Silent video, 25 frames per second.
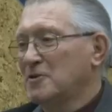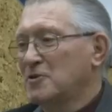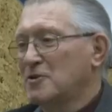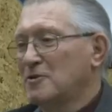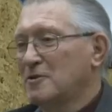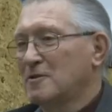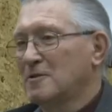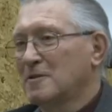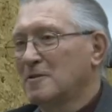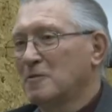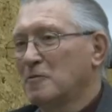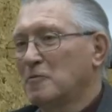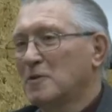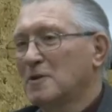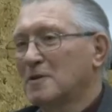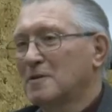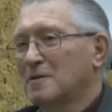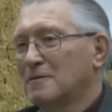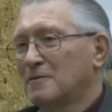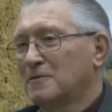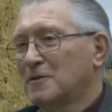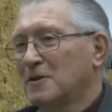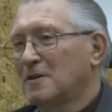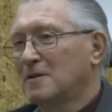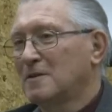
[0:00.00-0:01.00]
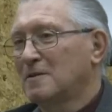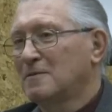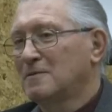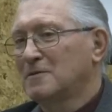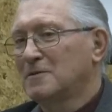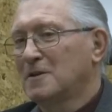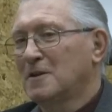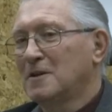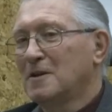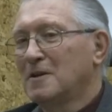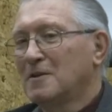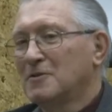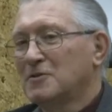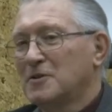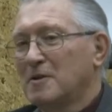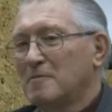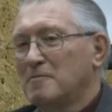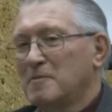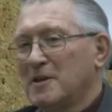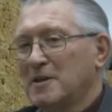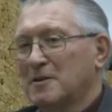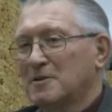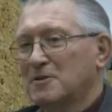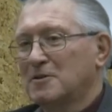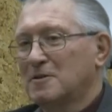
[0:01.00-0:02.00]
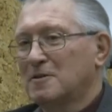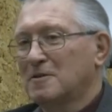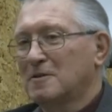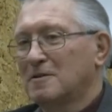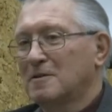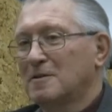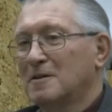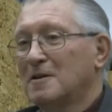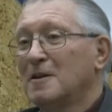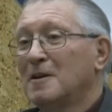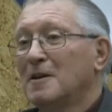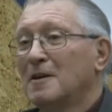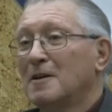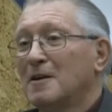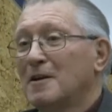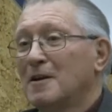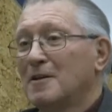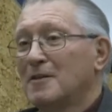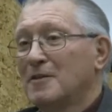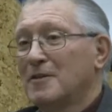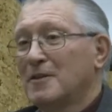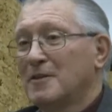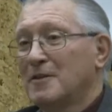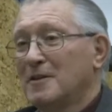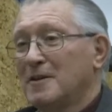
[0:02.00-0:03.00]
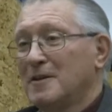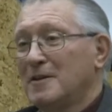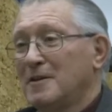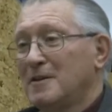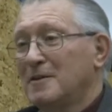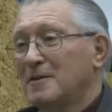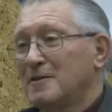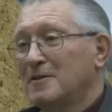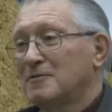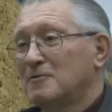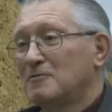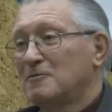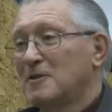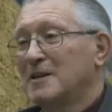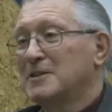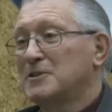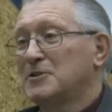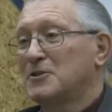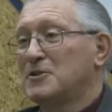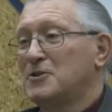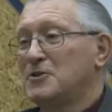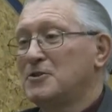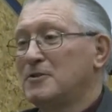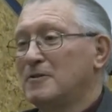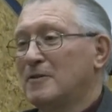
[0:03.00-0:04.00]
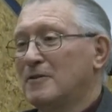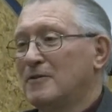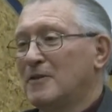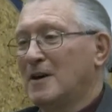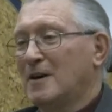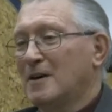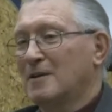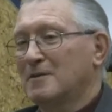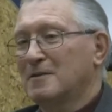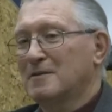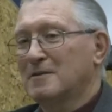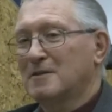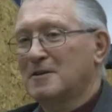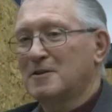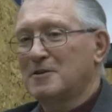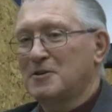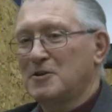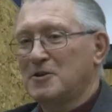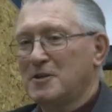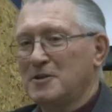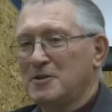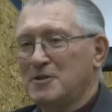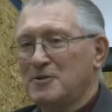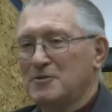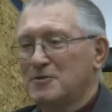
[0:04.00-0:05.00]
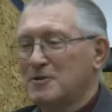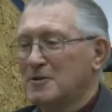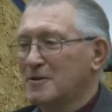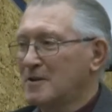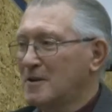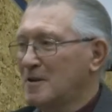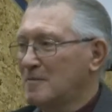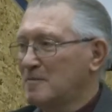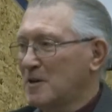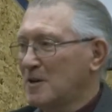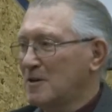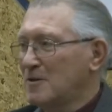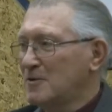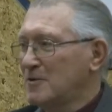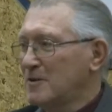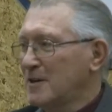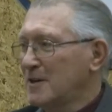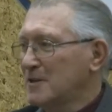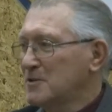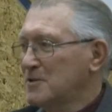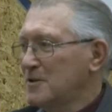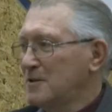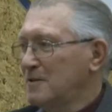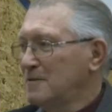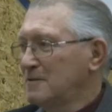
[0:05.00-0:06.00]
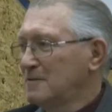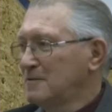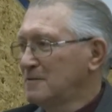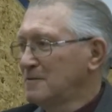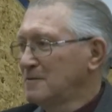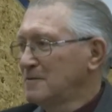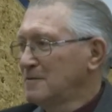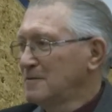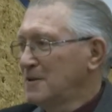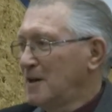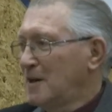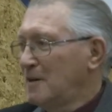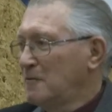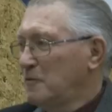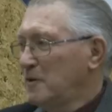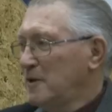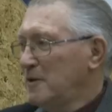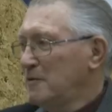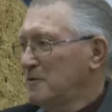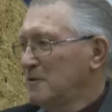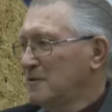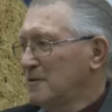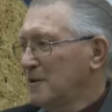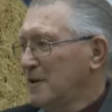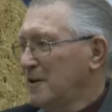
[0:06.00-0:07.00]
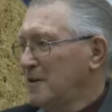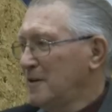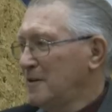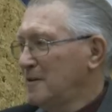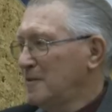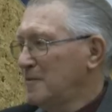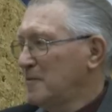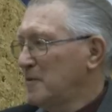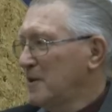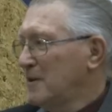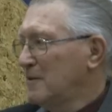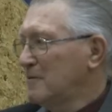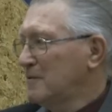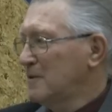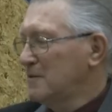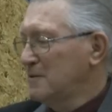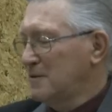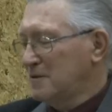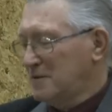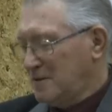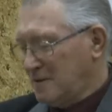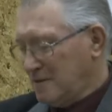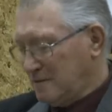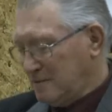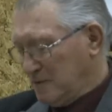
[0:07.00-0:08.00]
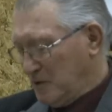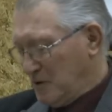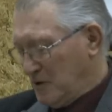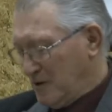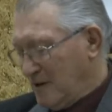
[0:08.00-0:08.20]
sure that we're involved, to make sure the residue of that continues to come our direction, and we will gain the benefits. So